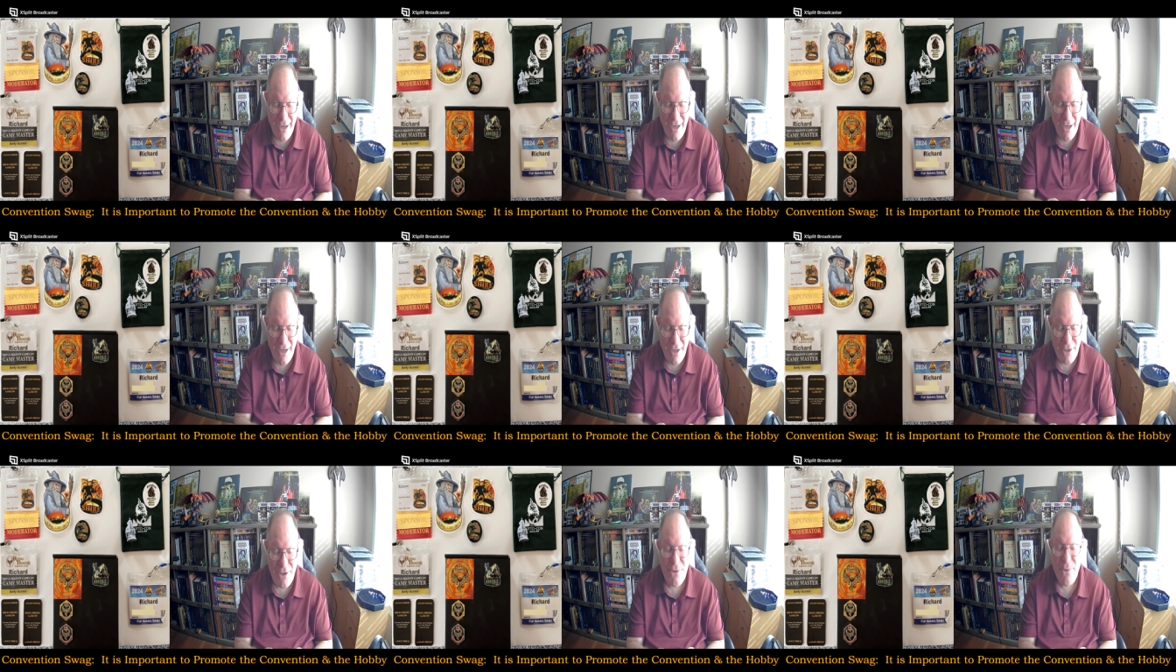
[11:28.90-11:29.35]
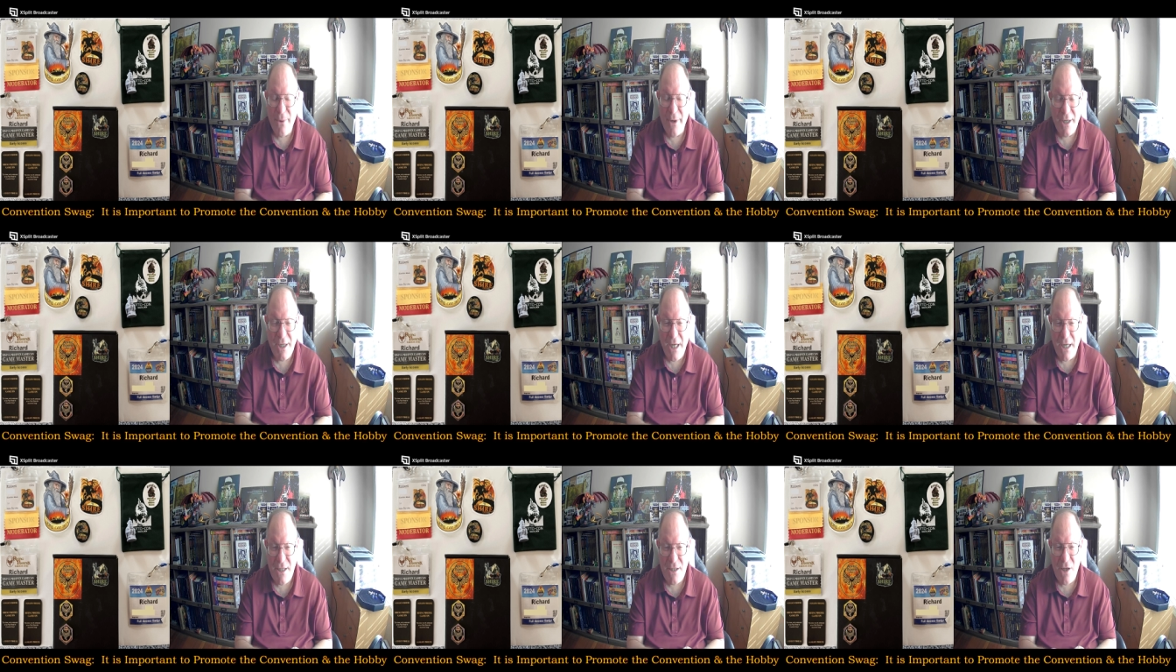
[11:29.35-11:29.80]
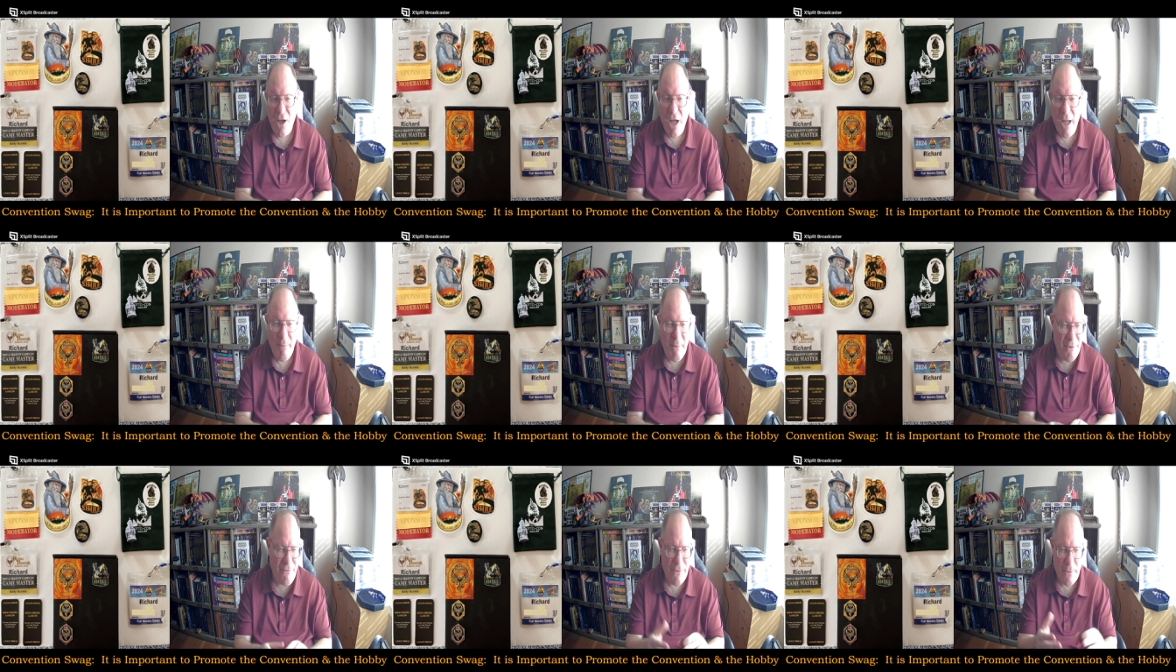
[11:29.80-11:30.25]
during
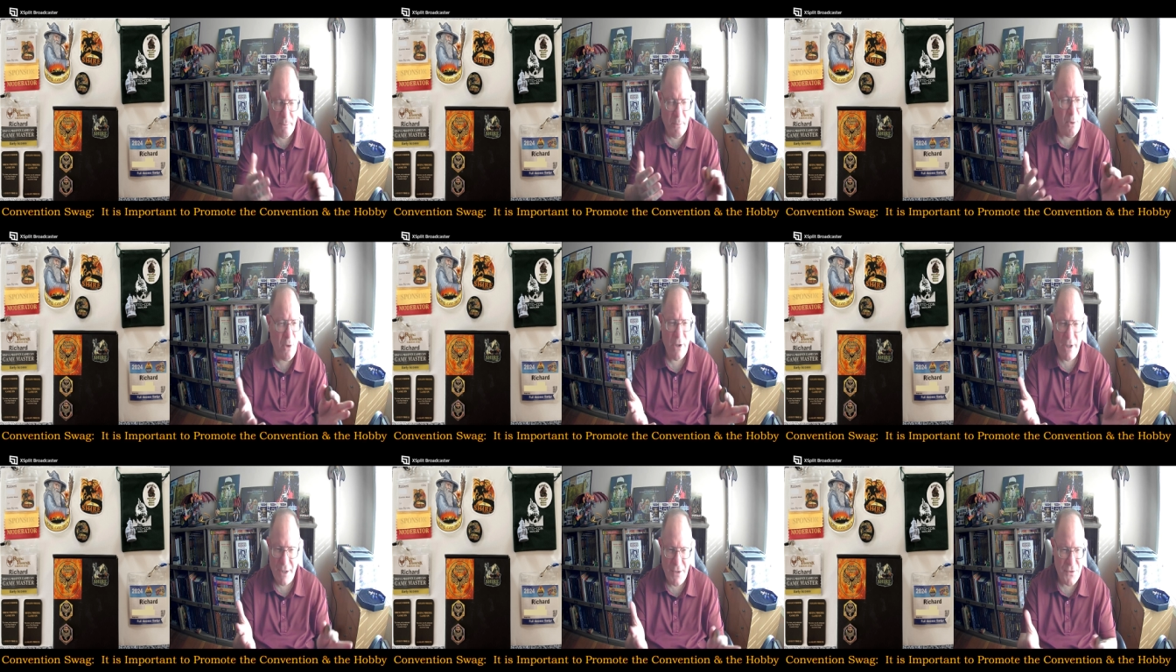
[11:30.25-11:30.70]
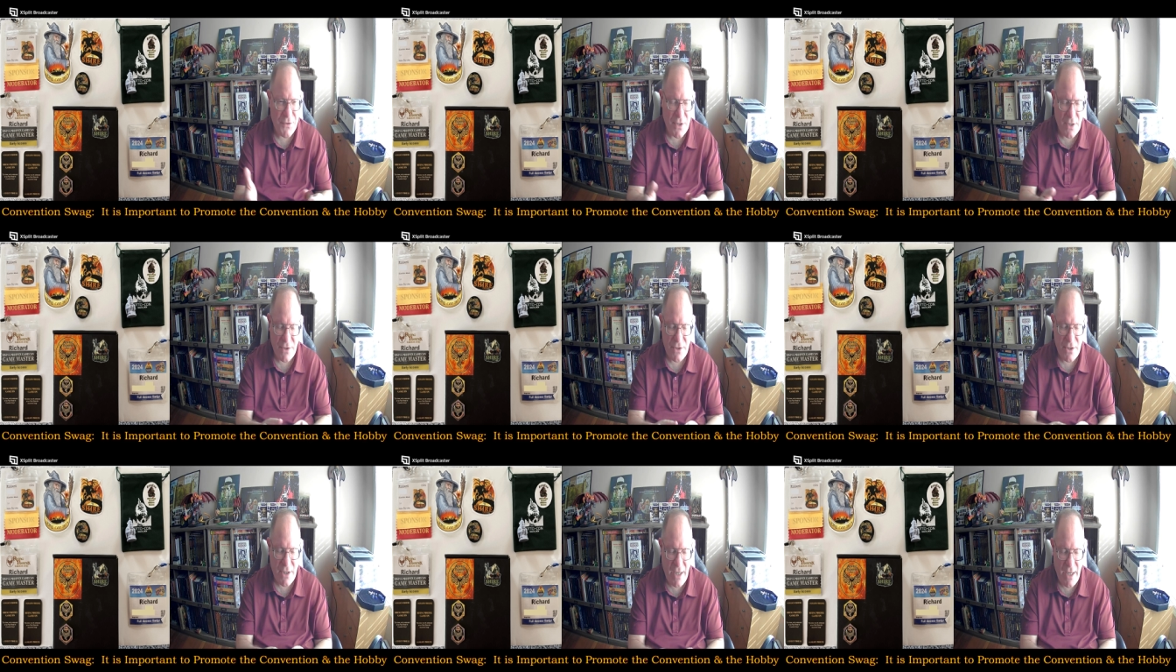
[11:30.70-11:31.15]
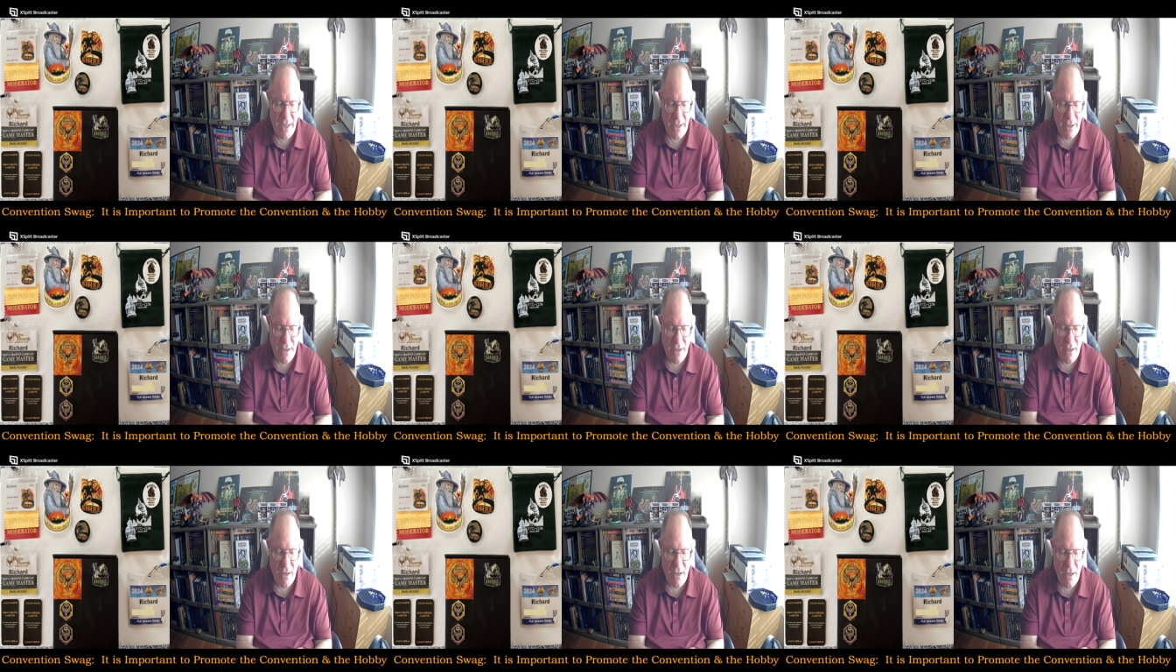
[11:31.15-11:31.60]
nighttime and for pulling such
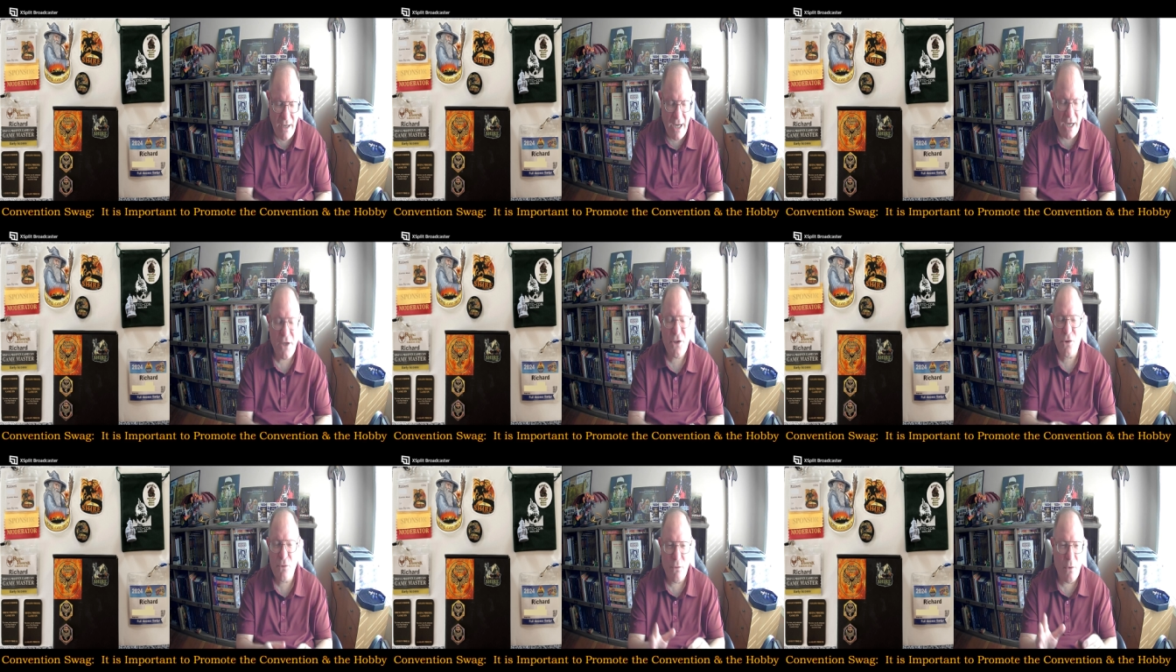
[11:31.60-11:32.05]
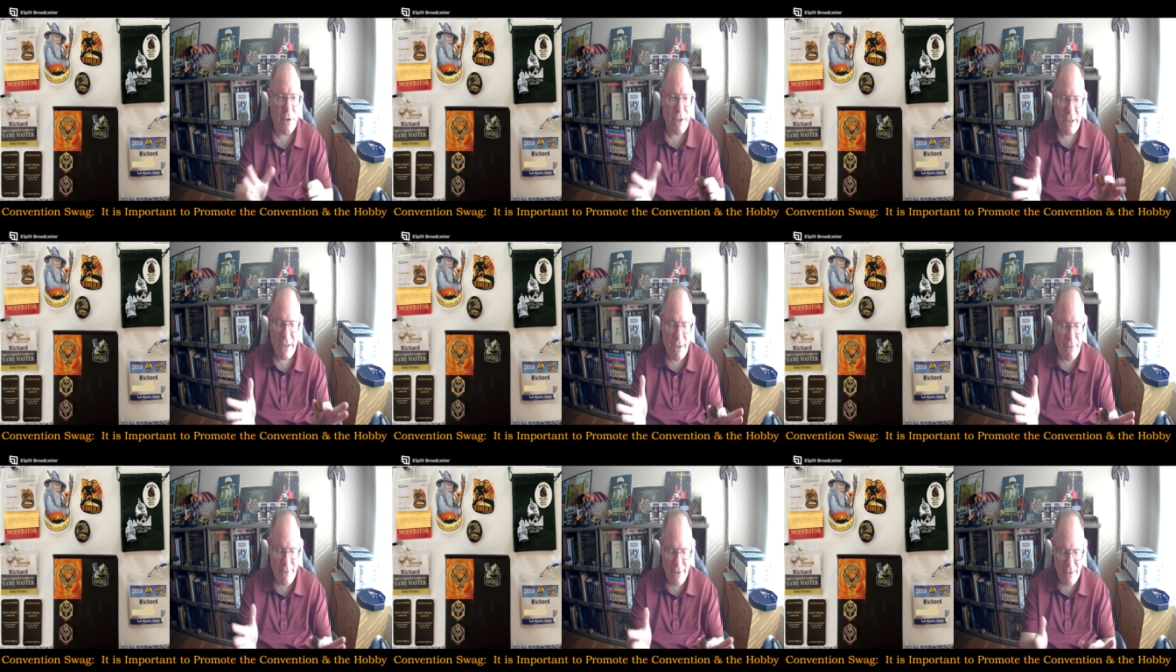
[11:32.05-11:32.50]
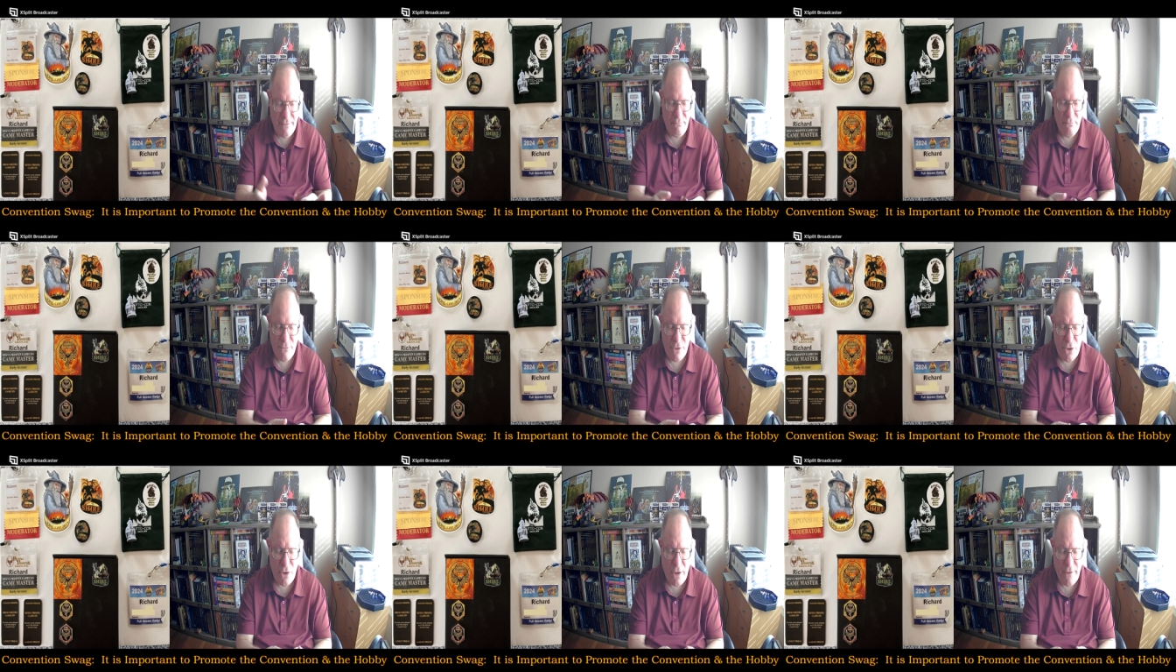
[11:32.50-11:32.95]
a extraordinary
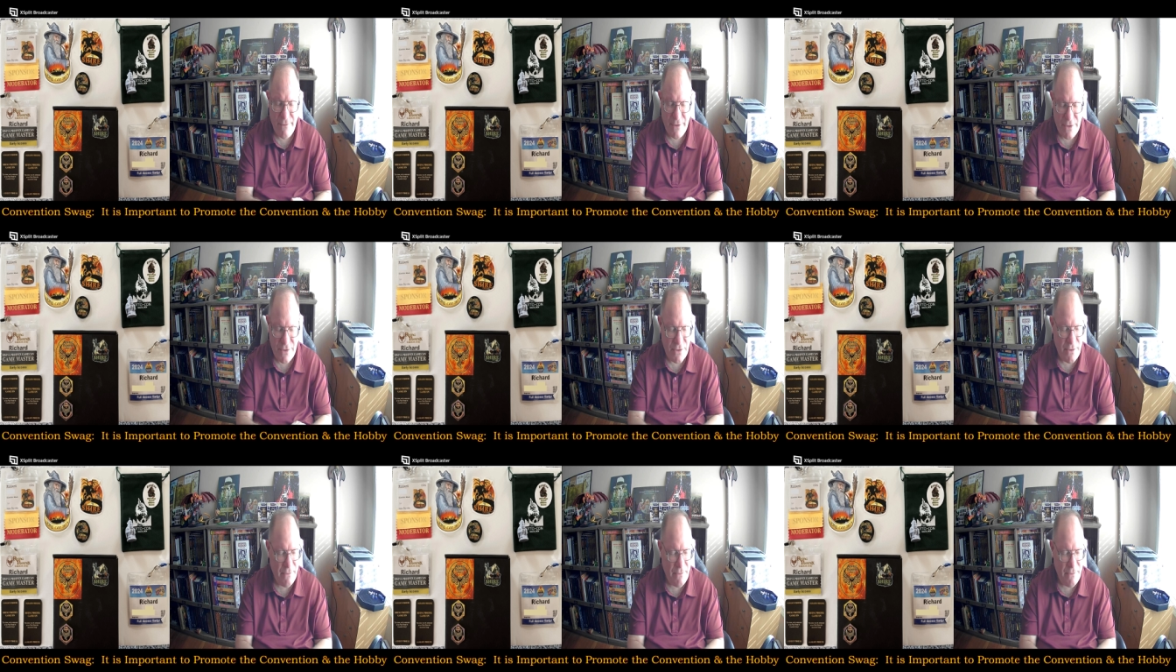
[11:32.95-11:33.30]
service.